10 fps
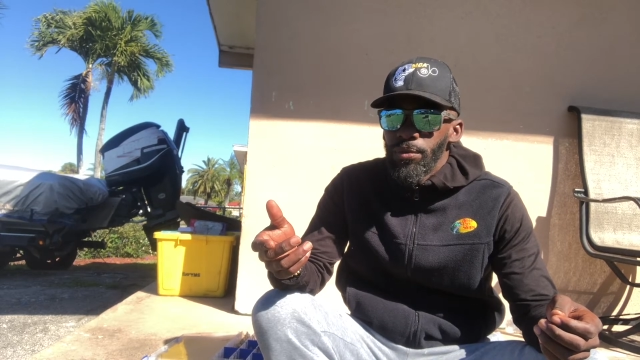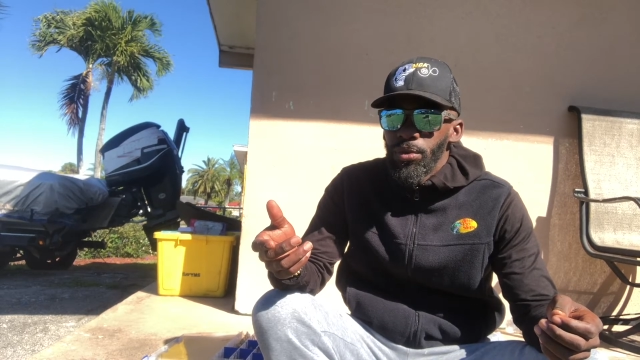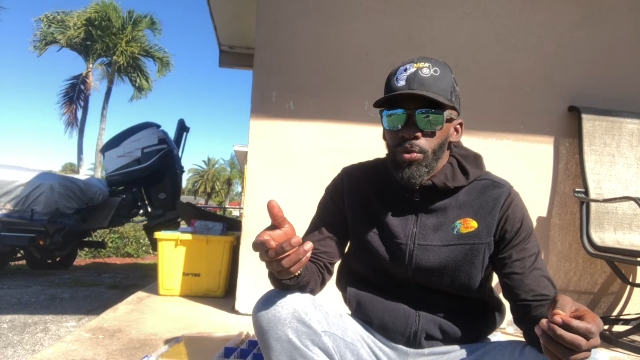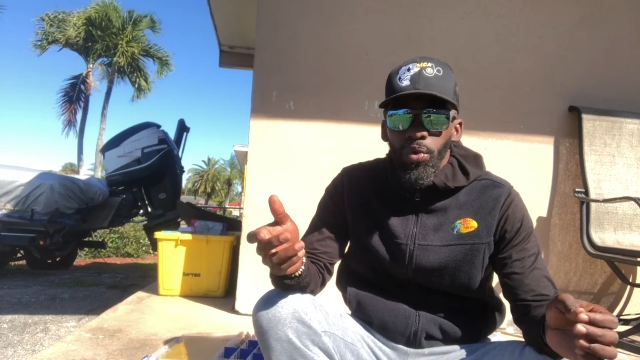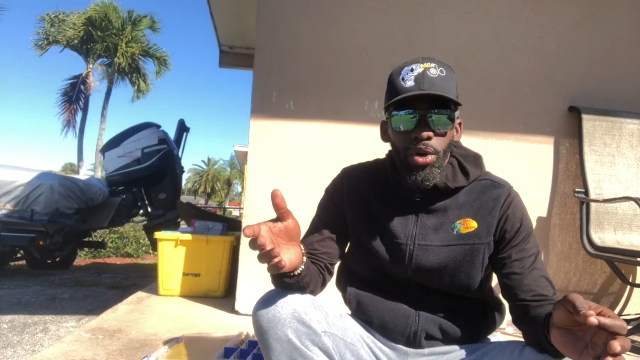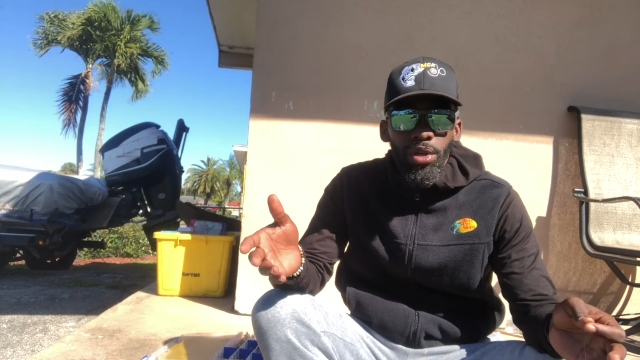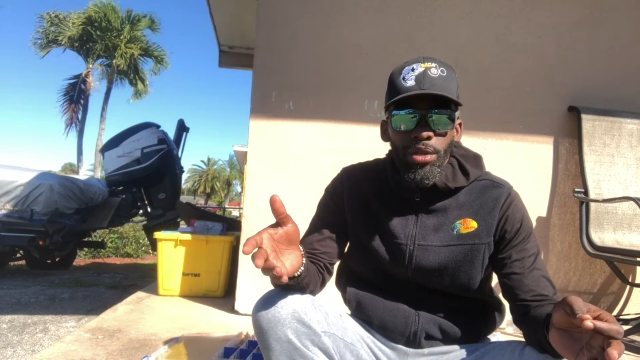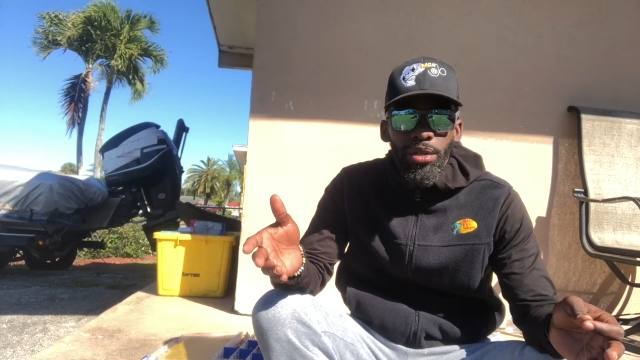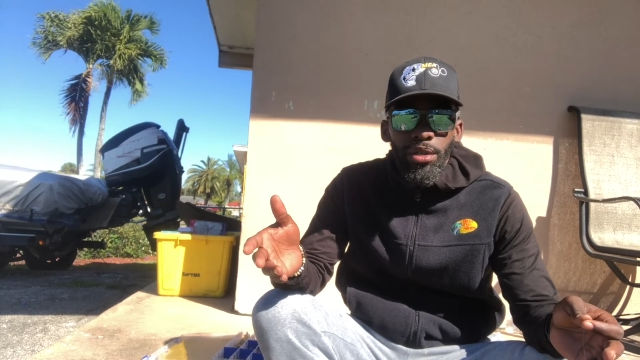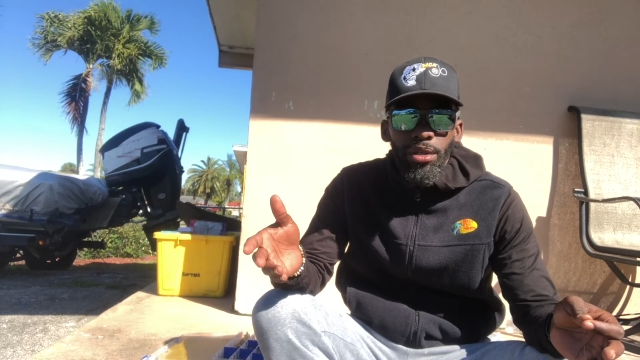water
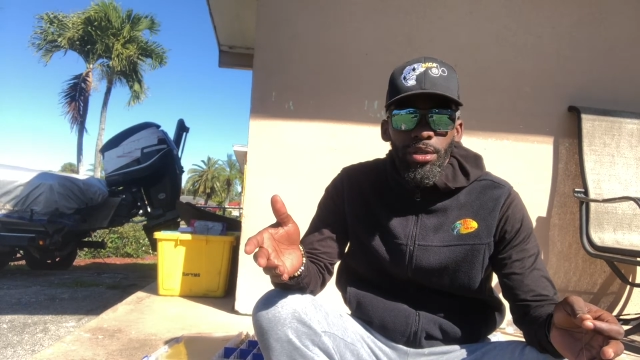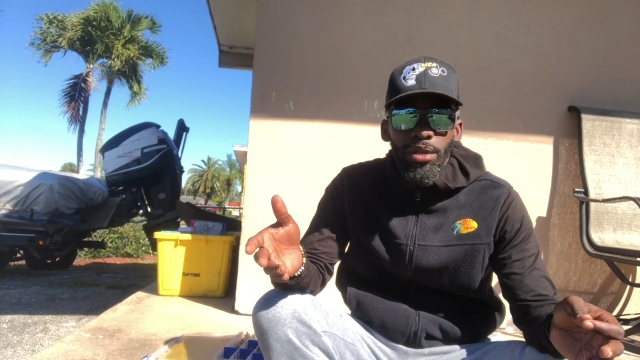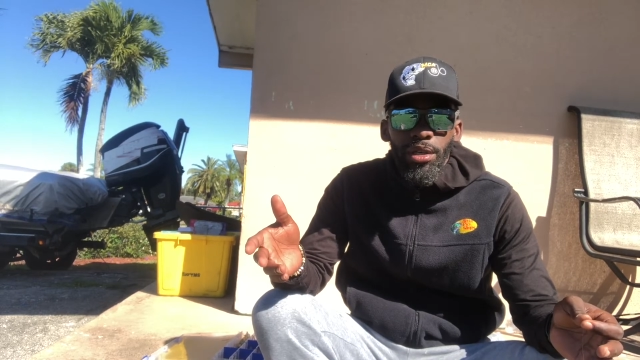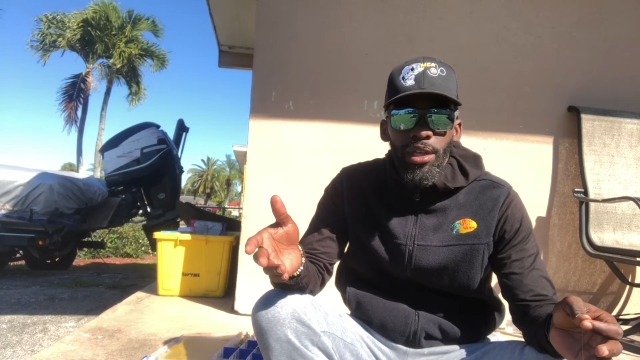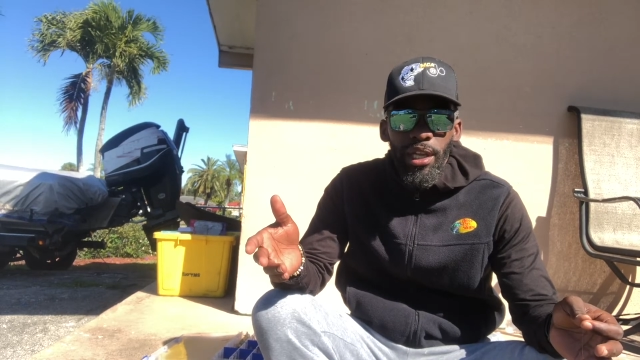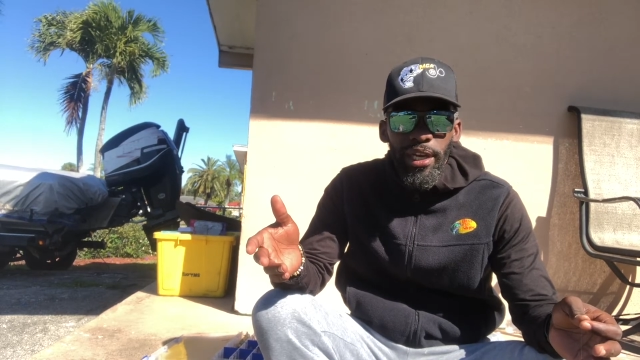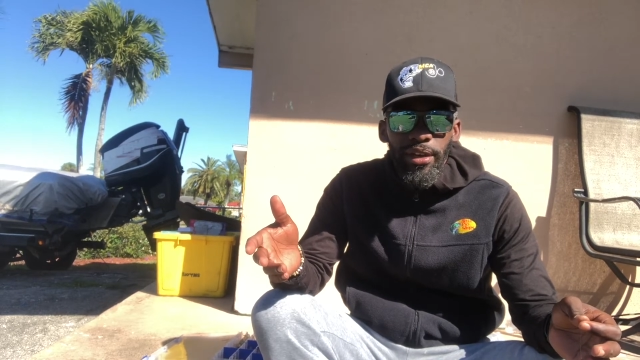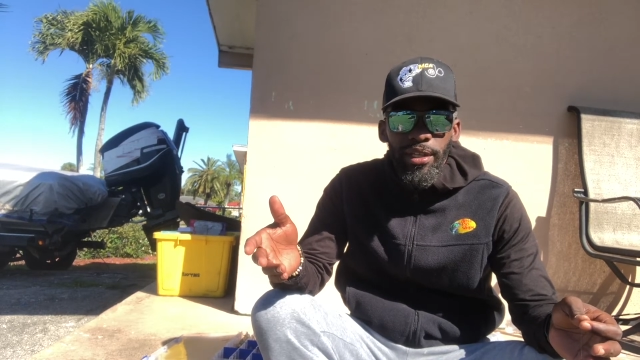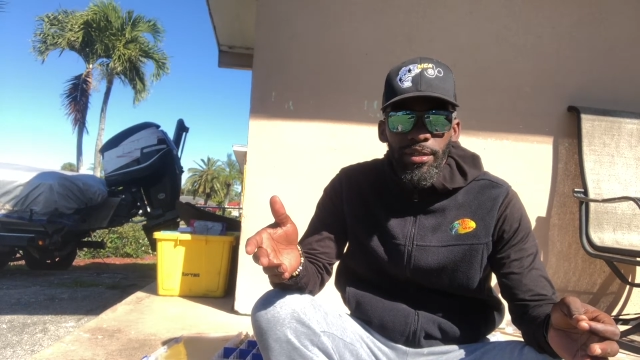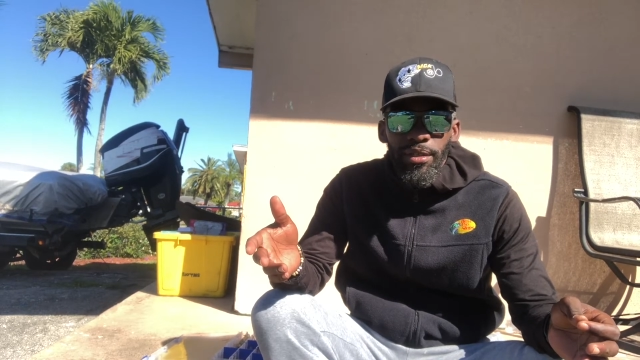
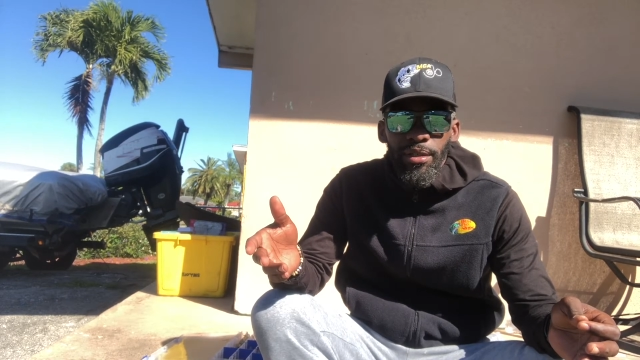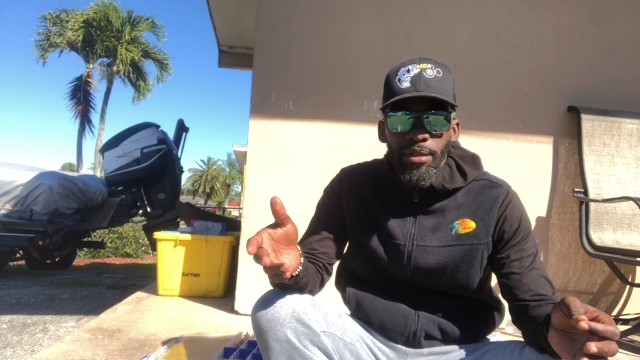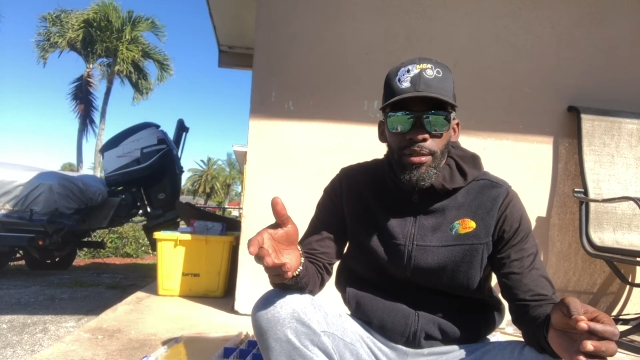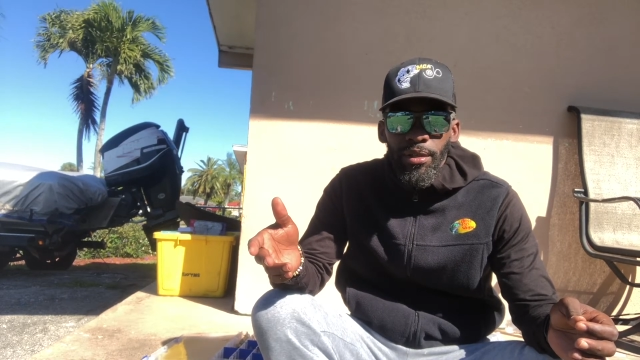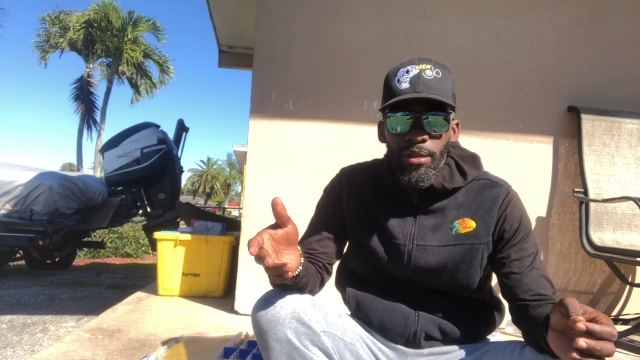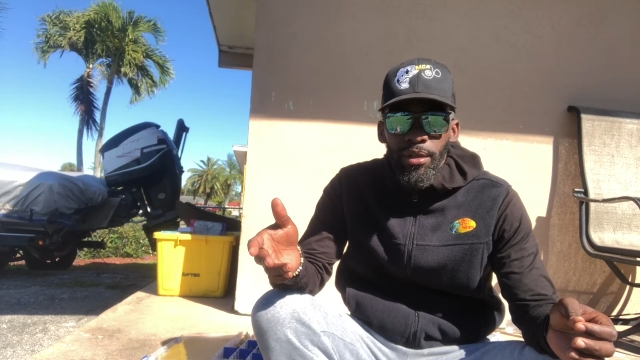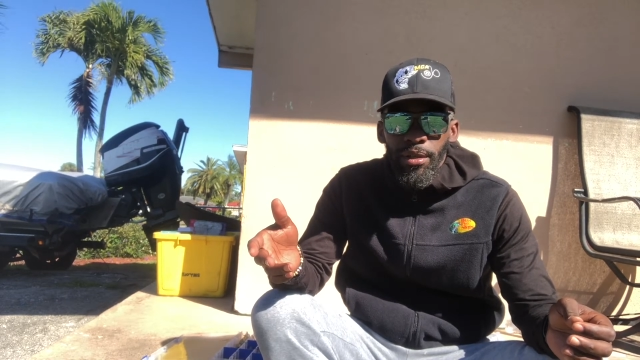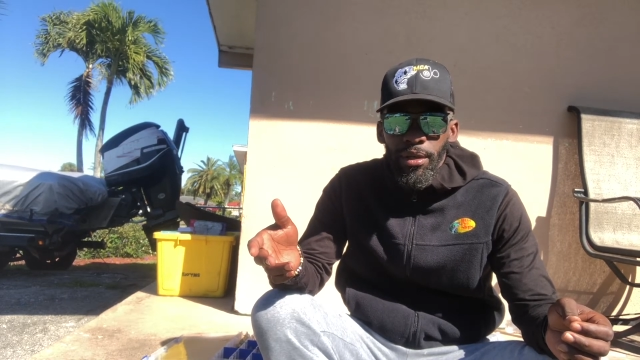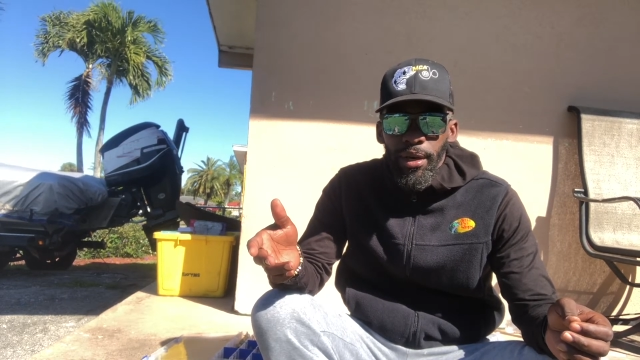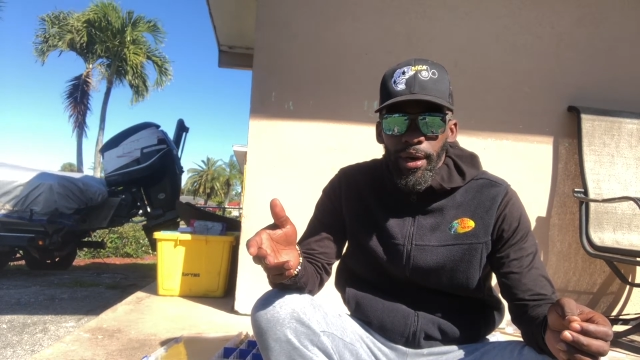clarity,
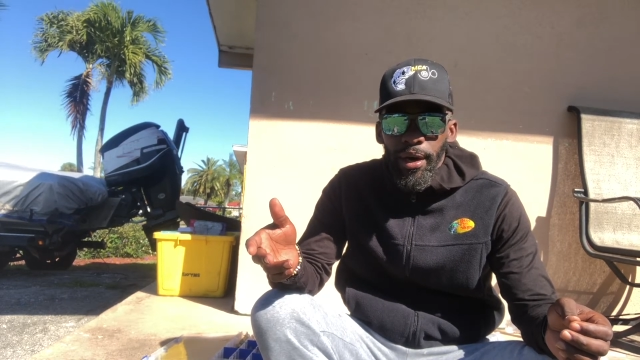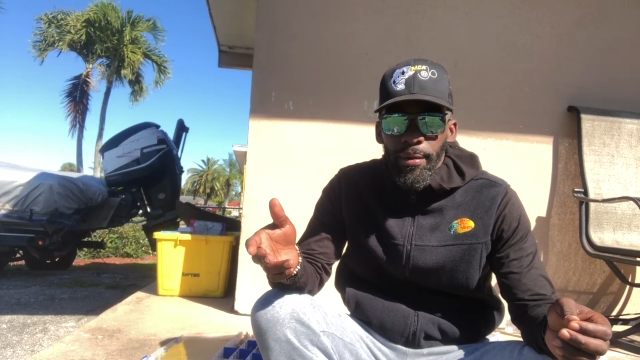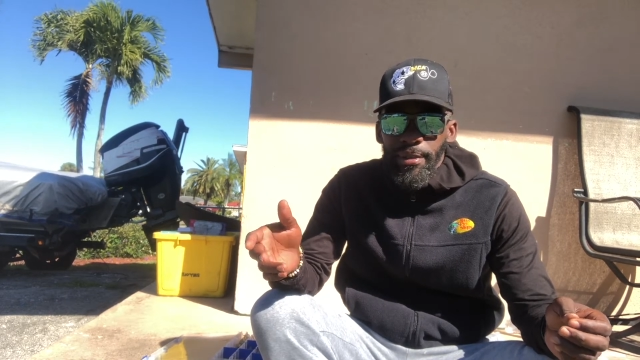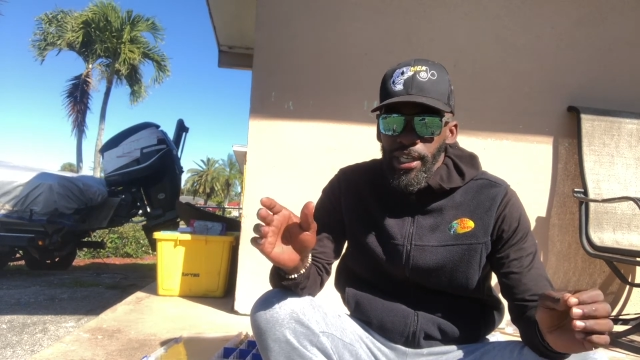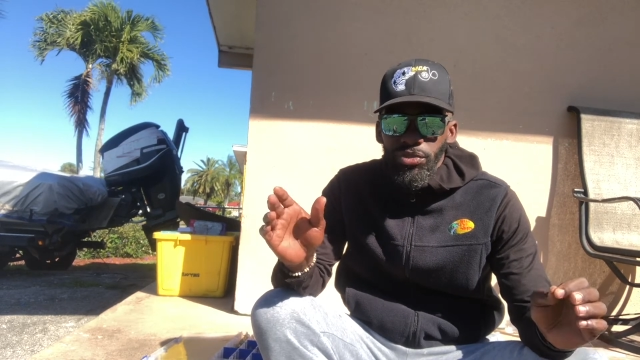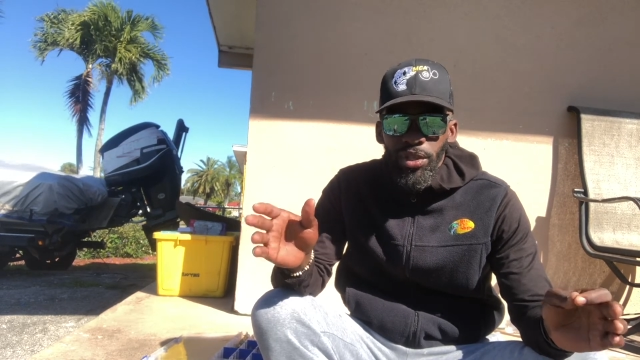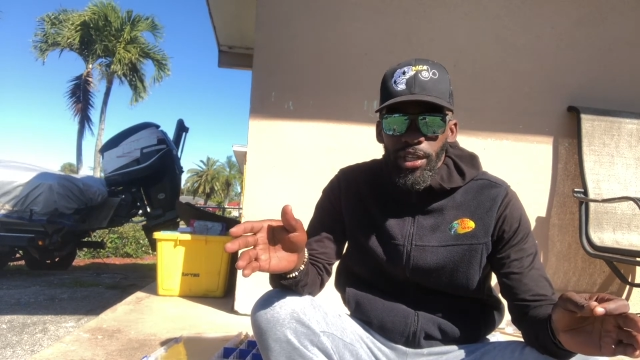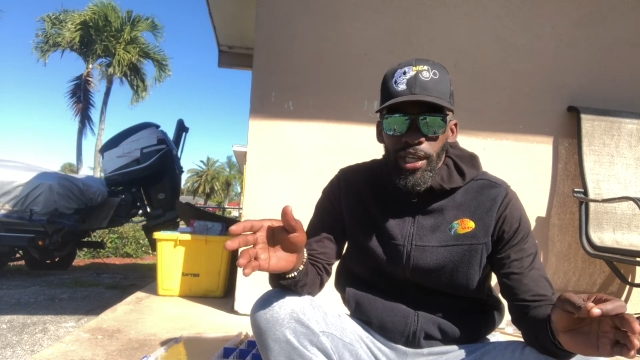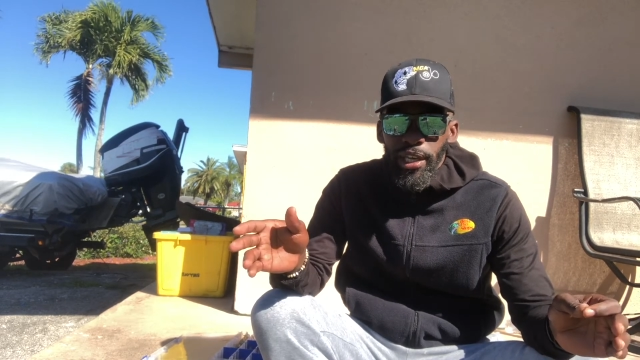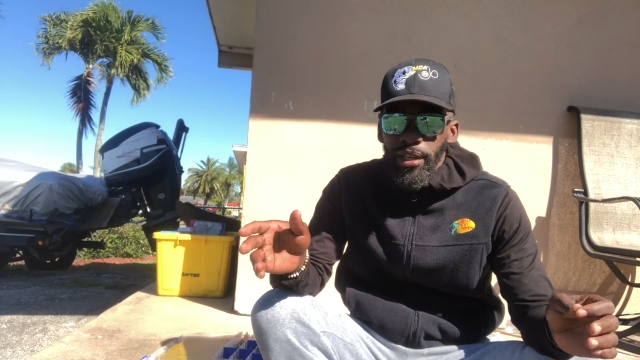and that's
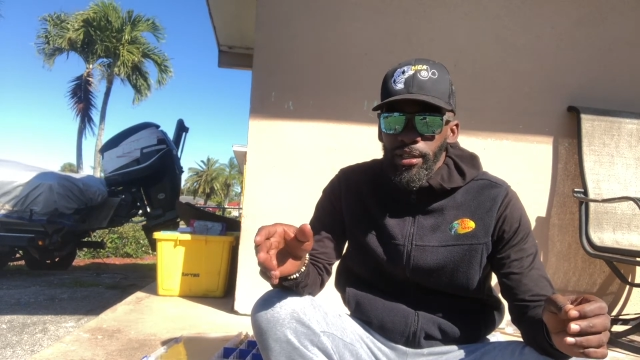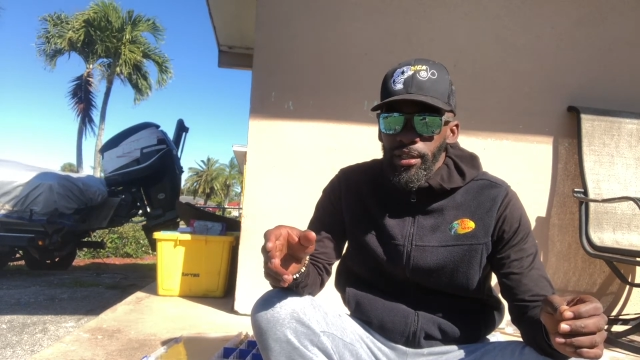really it.